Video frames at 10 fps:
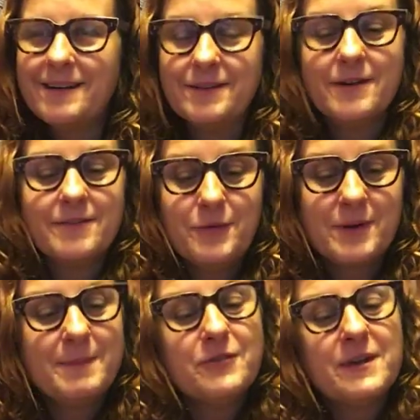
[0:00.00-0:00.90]
I don't know if you
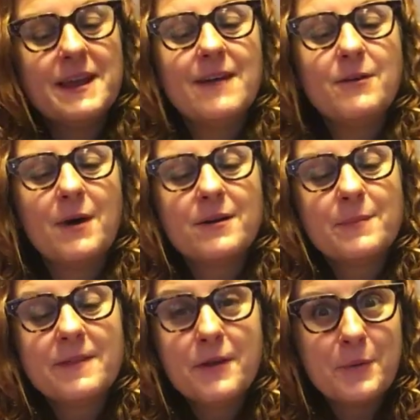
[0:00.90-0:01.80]
want to be drinking heavy water,
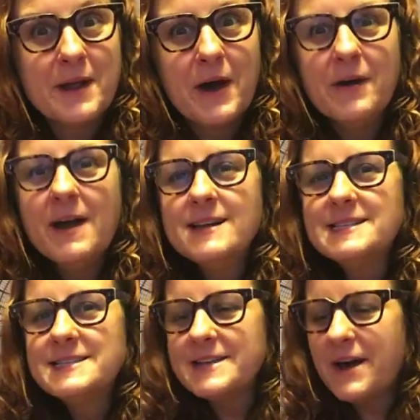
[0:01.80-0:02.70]
but there we go.
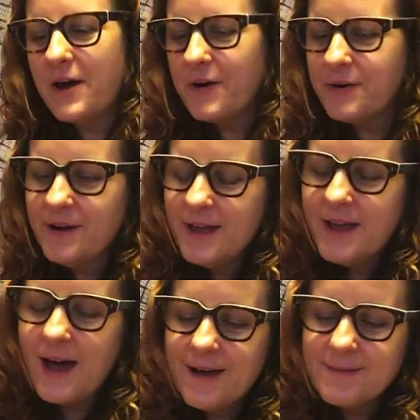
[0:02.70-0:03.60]
So
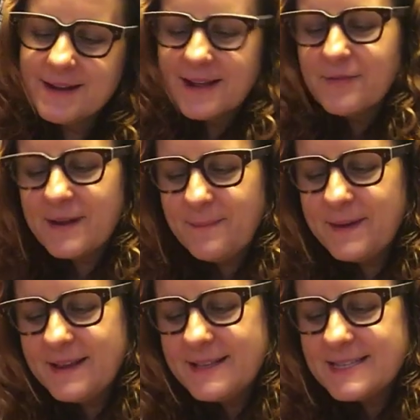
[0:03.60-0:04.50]
the next one up
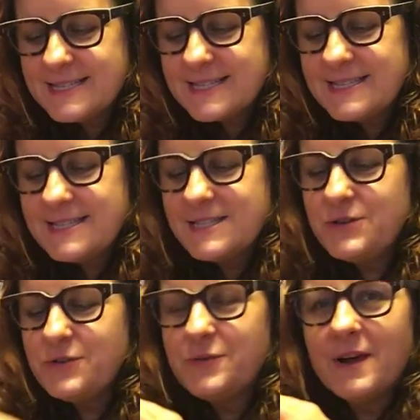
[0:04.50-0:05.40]
is
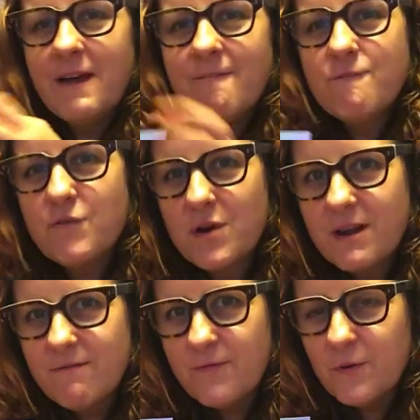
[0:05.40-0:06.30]

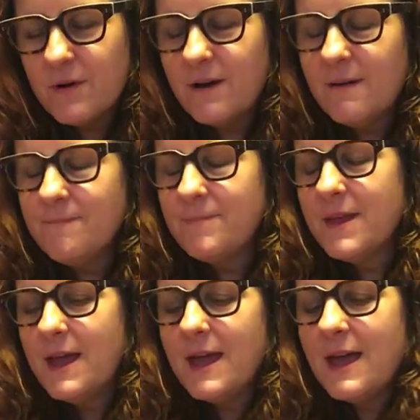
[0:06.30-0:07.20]
6244,
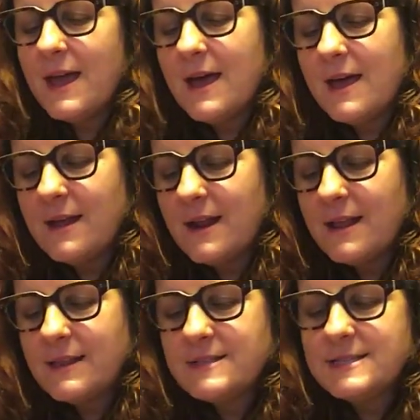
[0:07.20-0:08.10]

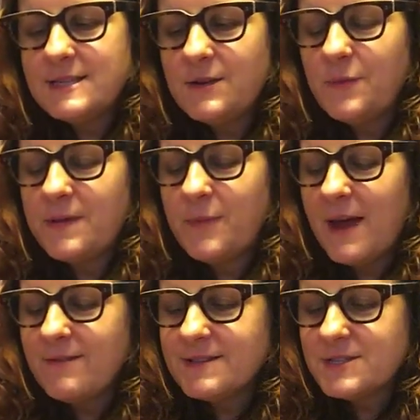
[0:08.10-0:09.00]
and let's see what we
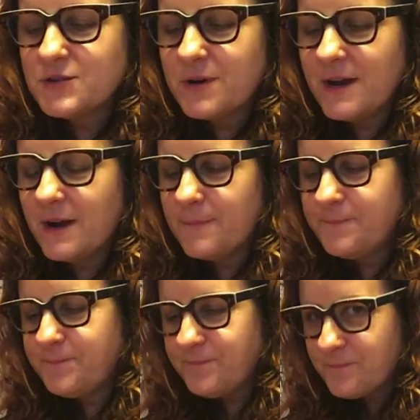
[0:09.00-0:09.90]
have in store here.